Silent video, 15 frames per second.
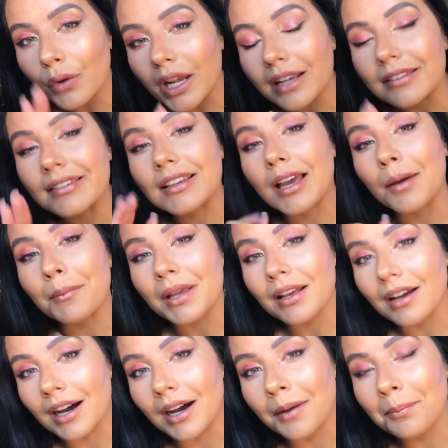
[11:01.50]
weeks coming
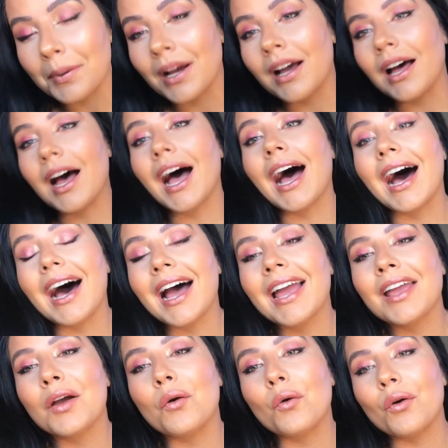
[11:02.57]
up.
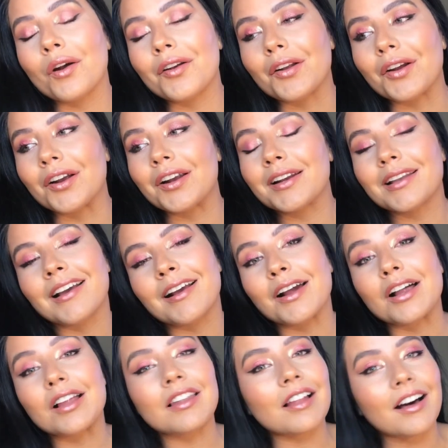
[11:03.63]
I ordered
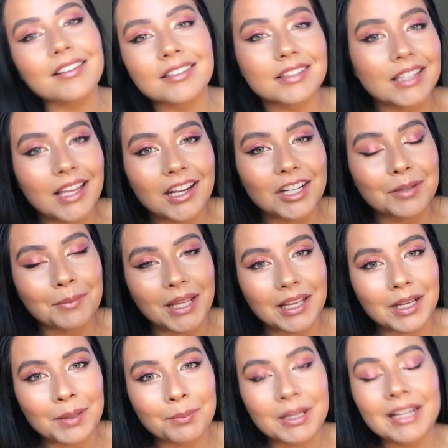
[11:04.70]
Glossier
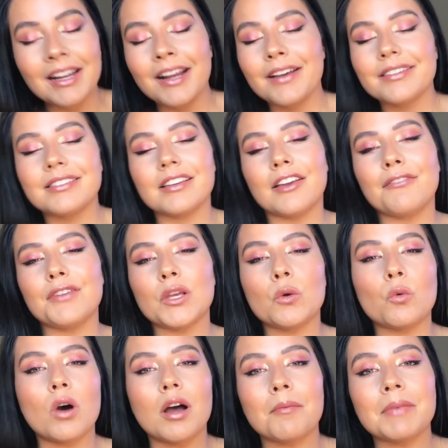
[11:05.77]
makeup, so if you
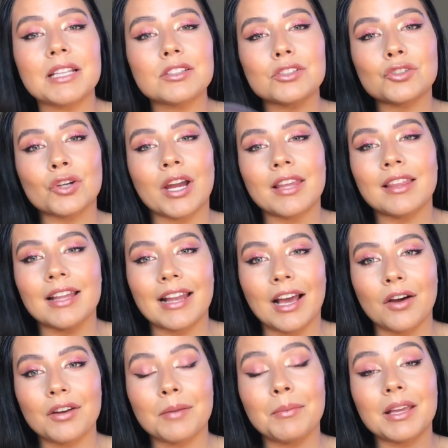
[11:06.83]
want me to try that
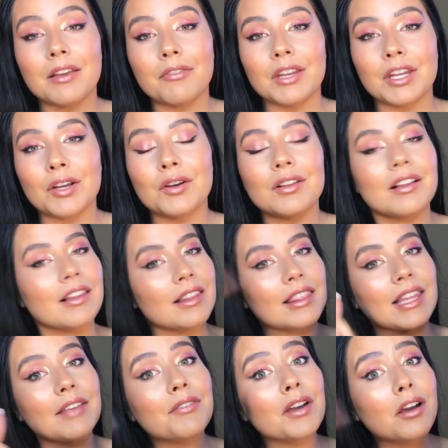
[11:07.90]
out and make a video,
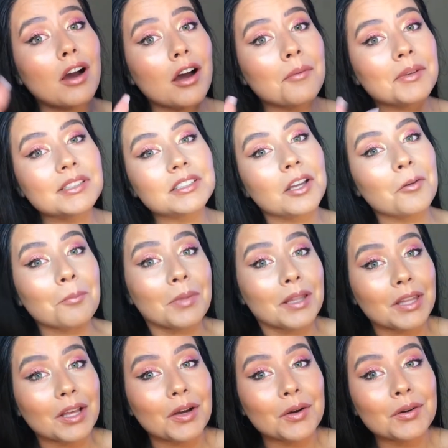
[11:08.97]
leave a comment down
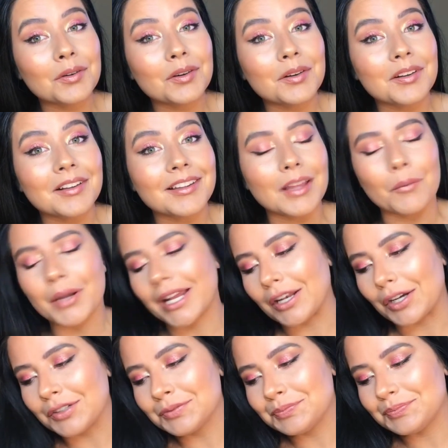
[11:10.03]
below. That way I
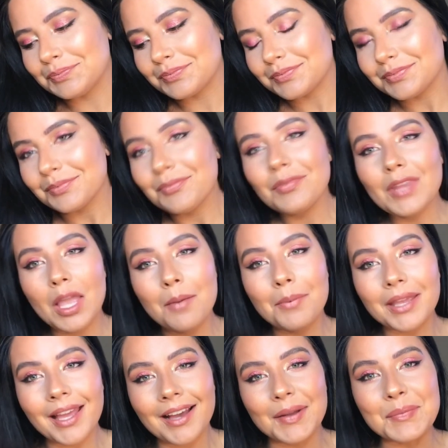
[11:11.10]
know. But
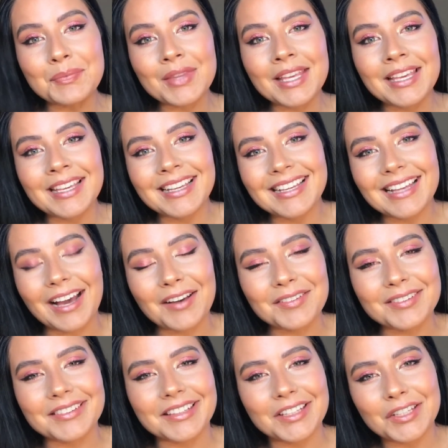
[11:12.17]
yeah, I'll
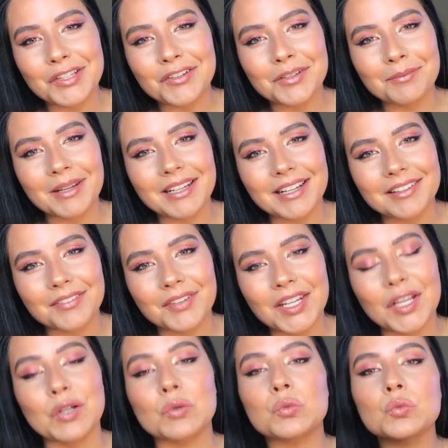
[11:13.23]
see you in my next
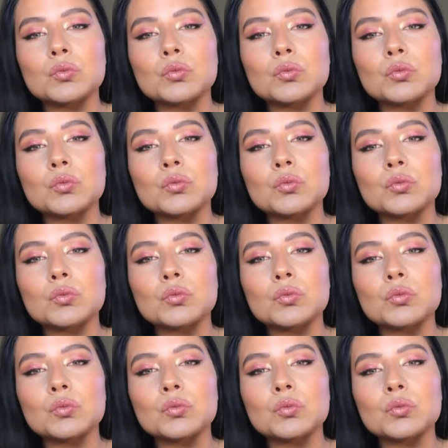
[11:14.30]
video.